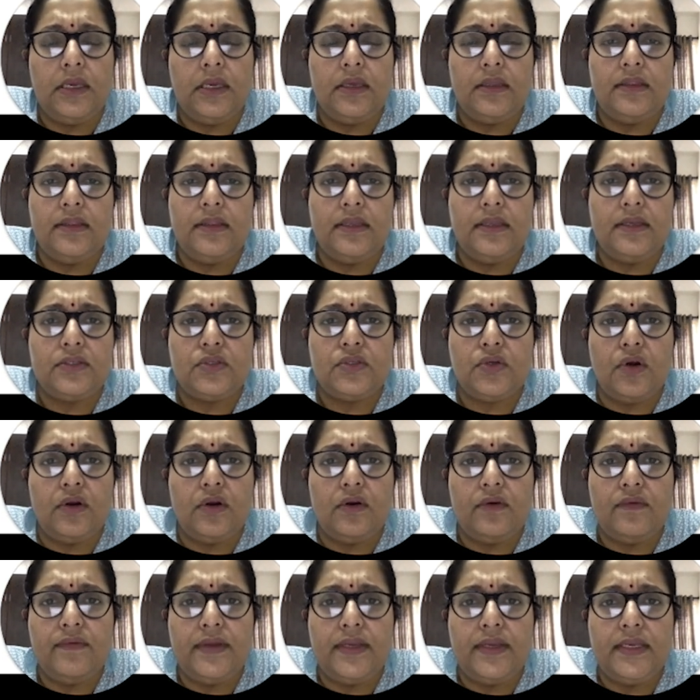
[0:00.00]
there is
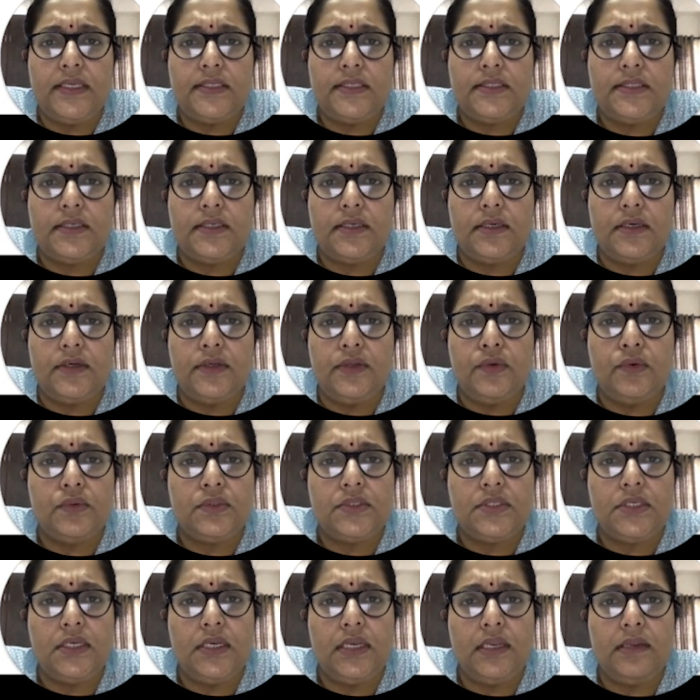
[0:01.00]
always a
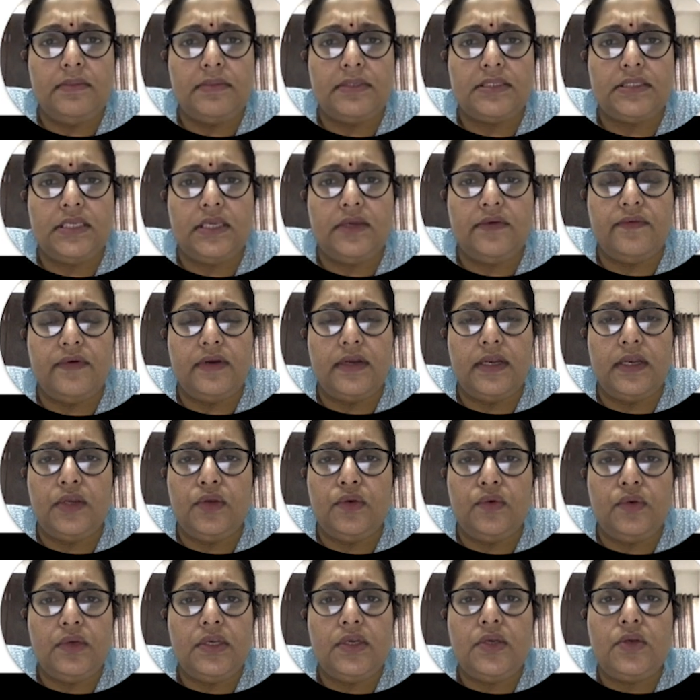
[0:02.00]
username is given and
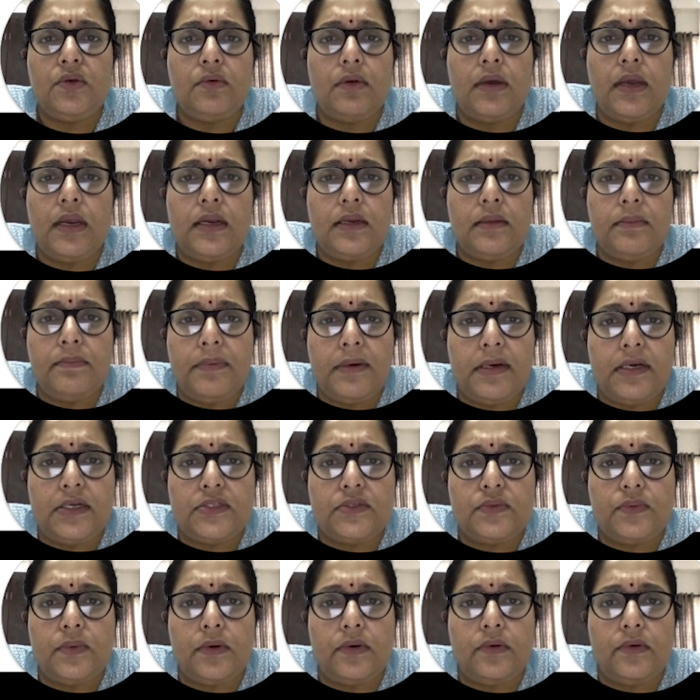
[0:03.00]
you need to add a
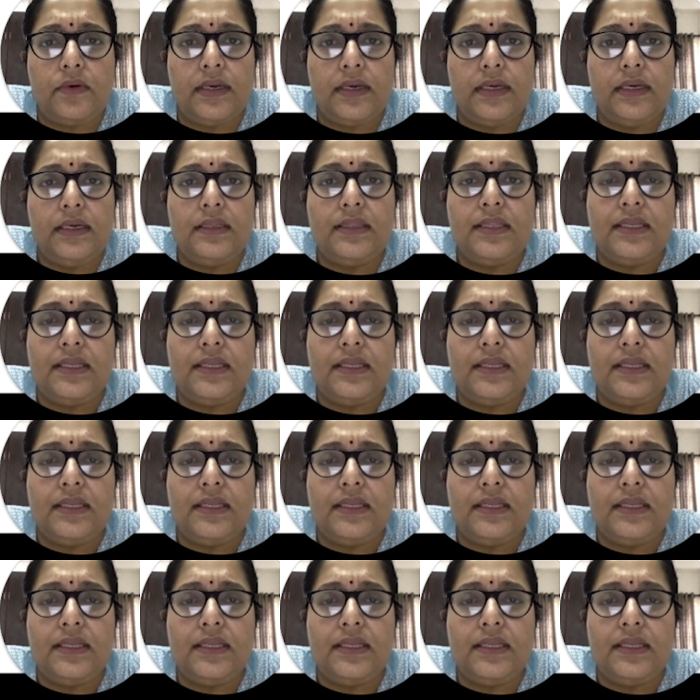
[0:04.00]
password, right?